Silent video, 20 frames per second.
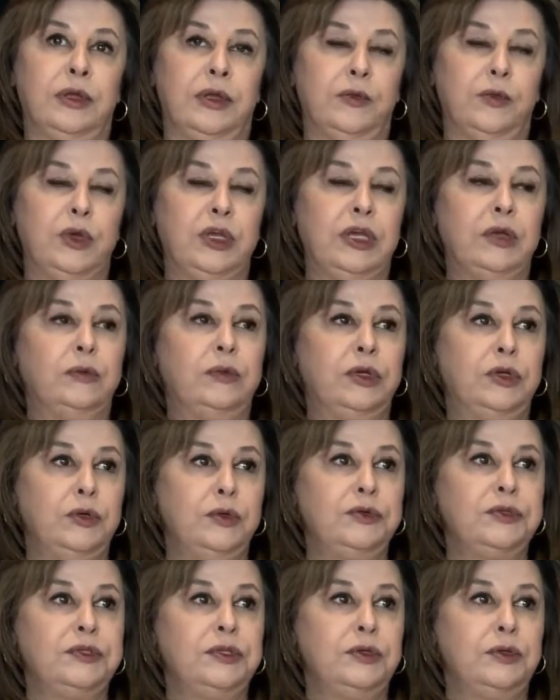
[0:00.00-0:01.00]
we can
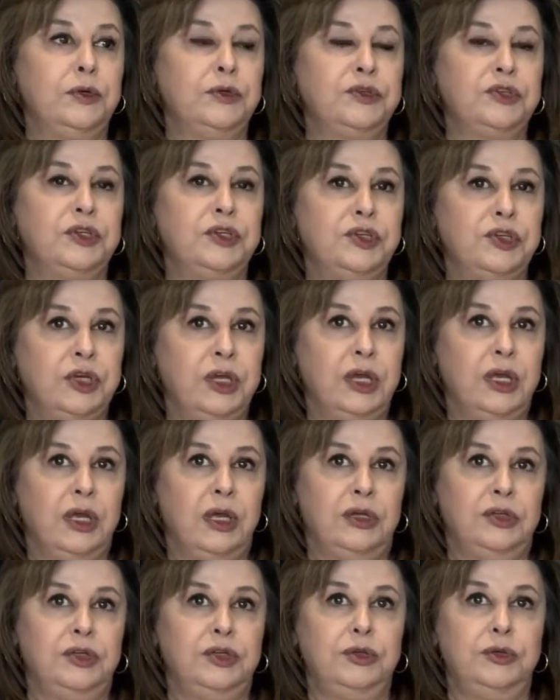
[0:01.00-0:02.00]
reduce the dosage
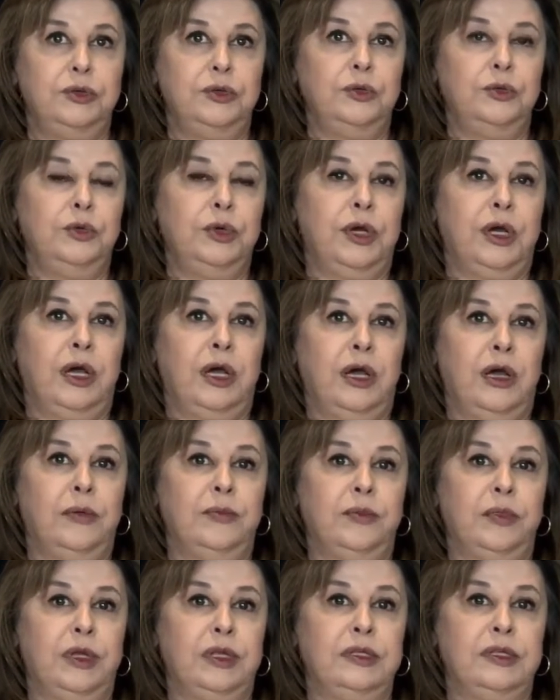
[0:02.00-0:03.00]
to
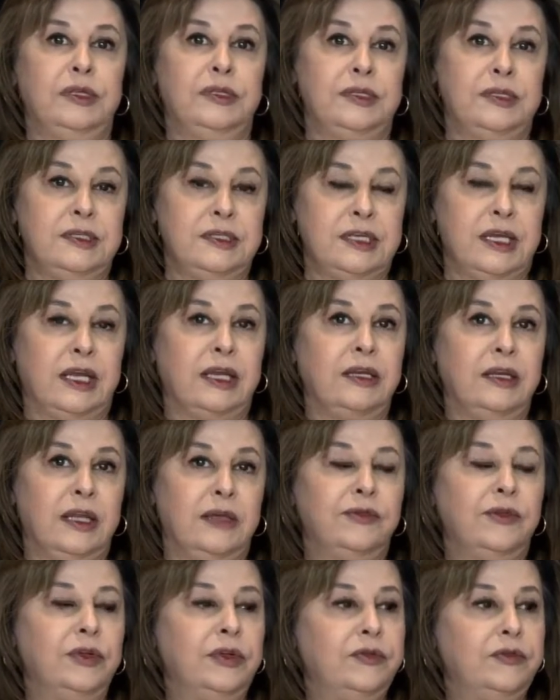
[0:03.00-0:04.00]
the second
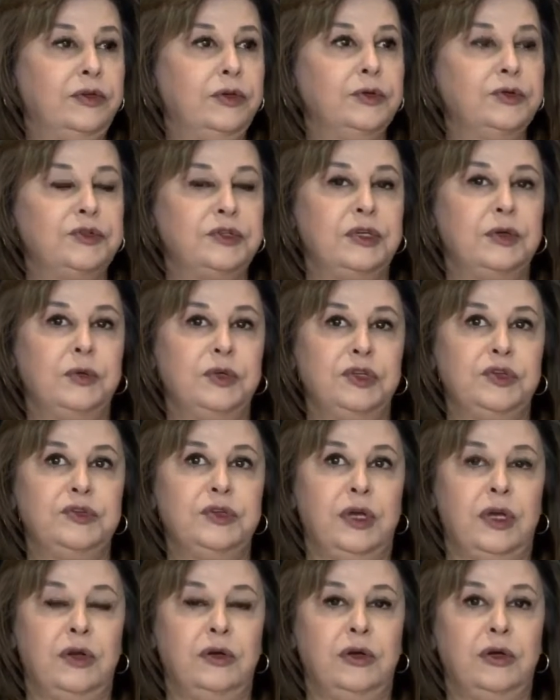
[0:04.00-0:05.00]
level of dosing, which is
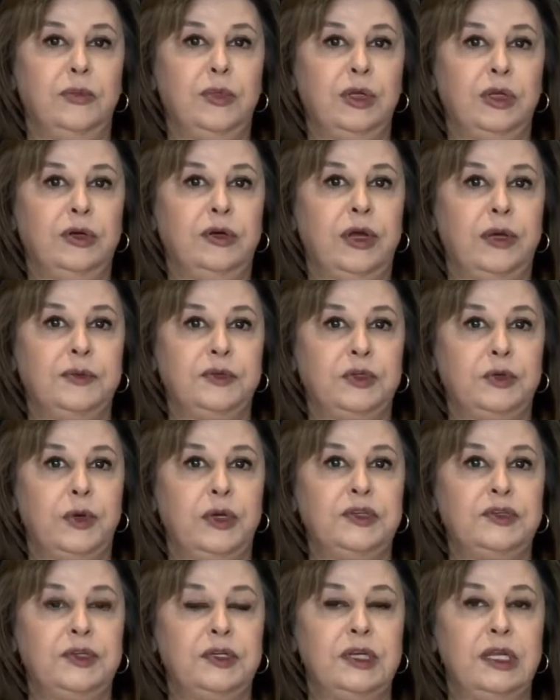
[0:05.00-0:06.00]
100 milligrams
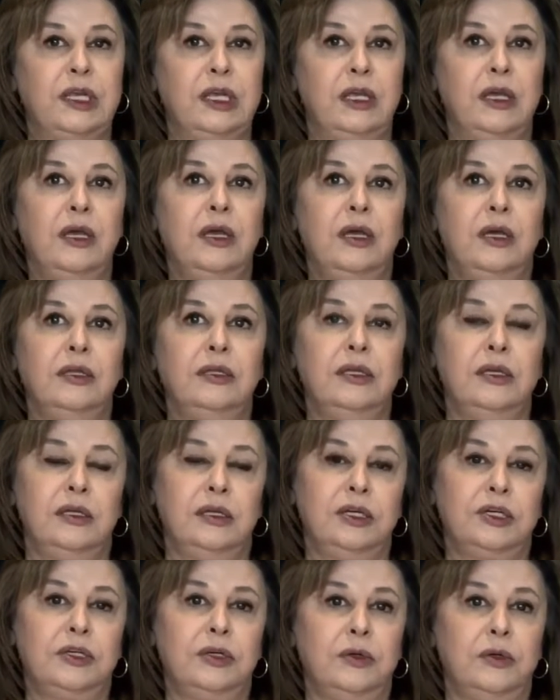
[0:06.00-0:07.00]
twice a day. The
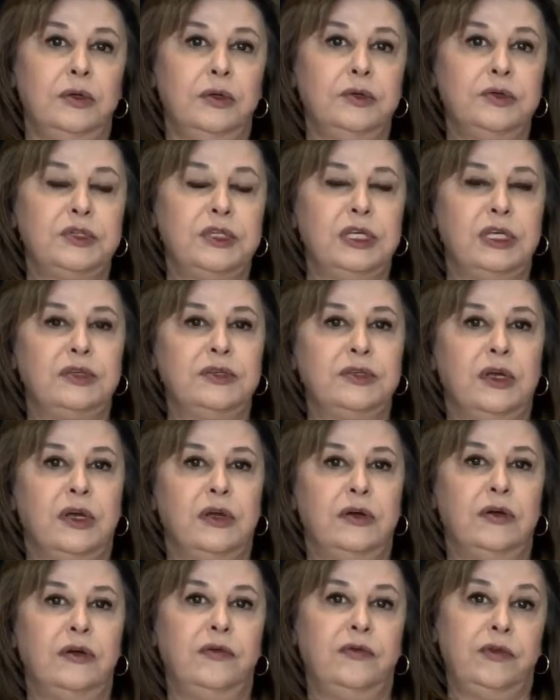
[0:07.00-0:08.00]
initial dosing is
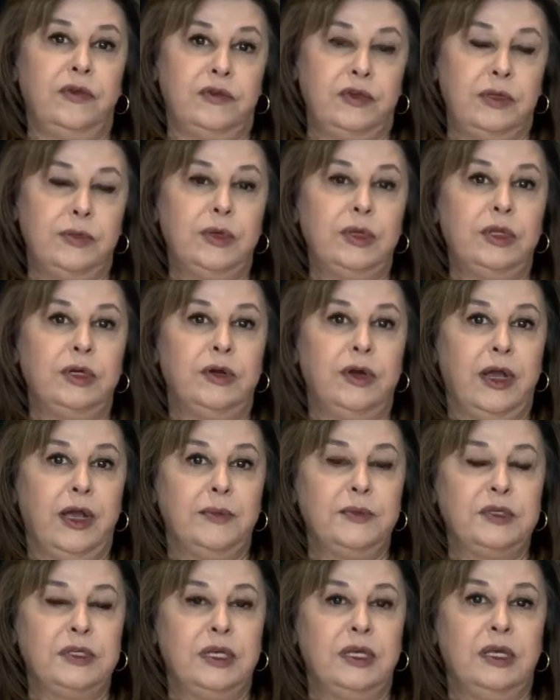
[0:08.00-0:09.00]
150
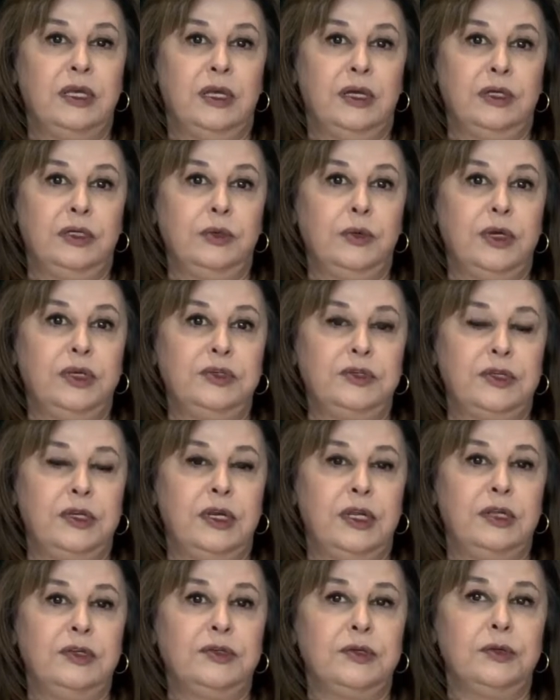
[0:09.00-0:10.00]
milligrams twice a
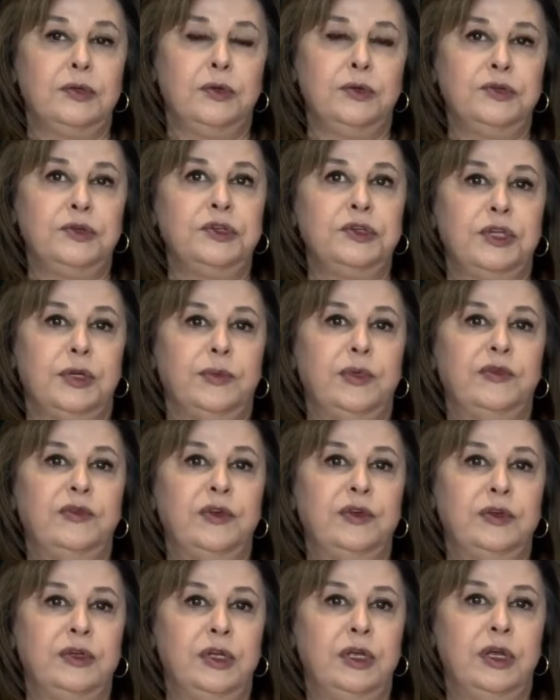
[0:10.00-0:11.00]
day. So those are some of
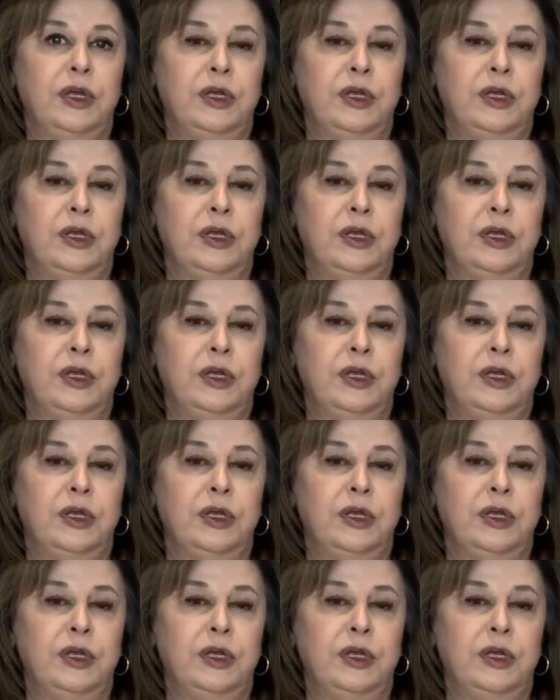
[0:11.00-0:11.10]
the